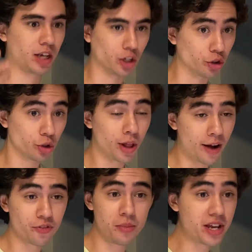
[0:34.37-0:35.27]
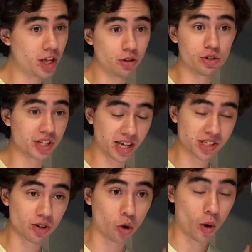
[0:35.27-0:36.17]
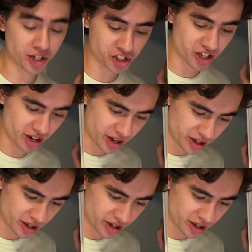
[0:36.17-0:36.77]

you do that for me? Can you just answer a question?